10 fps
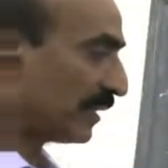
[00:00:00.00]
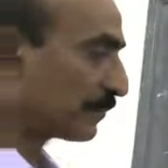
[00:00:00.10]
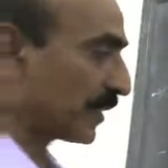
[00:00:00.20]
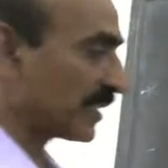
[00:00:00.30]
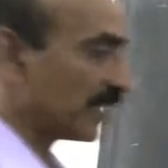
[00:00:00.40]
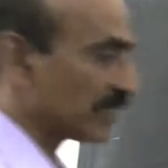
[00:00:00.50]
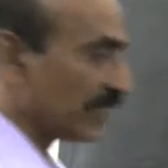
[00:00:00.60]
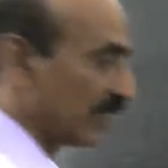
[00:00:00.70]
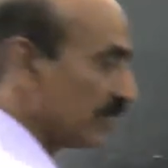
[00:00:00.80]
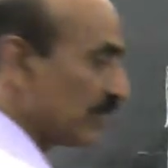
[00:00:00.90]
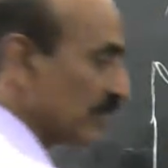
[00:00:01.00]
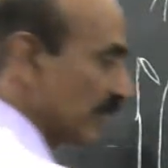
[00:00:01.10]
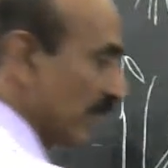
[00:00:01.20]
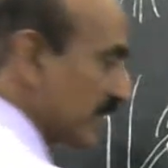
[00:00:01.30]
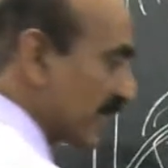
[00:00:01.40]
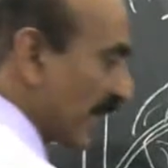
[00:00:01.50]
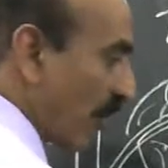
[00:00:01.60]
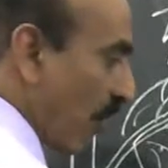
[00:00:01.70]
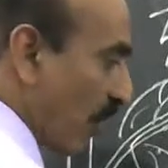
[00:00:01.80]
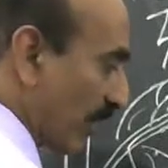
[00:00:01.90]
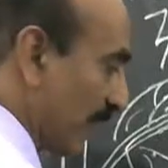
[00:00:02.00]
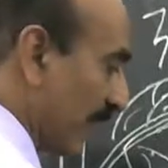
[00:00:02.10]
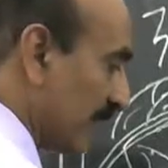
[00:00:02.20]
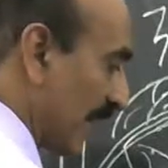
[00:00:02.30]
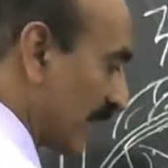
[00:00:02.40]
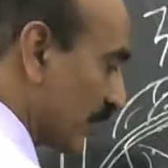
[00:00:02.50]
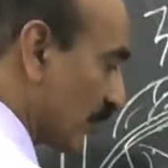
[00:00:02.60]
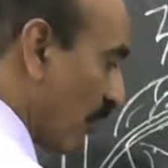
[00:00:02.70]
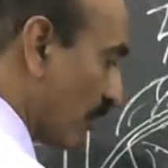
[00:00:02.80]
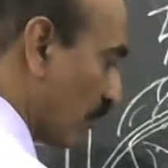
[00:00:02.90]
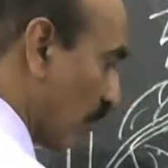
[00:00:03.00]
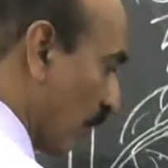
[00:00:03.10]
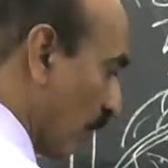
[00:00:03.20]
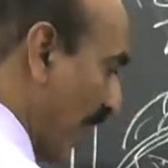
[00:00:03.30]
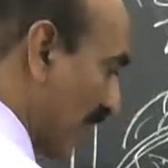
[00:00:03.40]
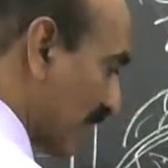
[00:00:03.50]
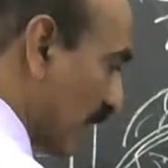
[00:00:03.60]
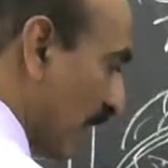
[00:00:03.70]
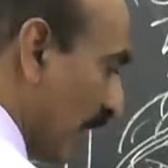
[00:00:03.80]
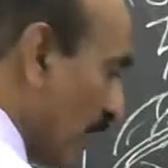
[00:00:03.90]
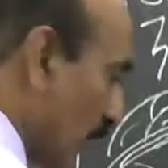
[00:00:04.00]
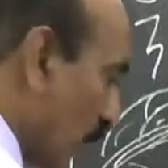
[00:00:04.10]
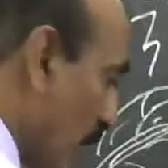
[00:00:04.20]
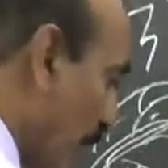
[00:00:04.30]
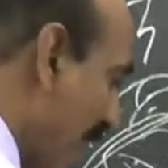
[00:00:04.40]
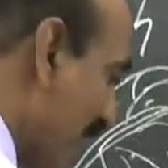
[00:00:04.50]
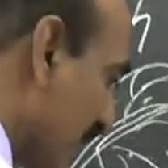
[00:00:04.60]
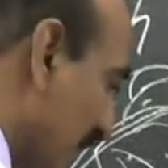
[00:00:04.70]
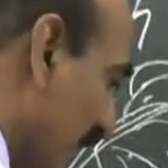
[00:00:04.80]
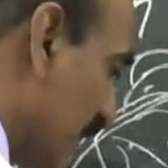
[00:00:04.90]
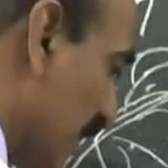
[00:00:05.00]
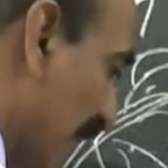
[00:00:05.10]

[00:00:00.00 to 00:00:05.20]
is present in the cell organelle that is called chloroplast. Chloroplast is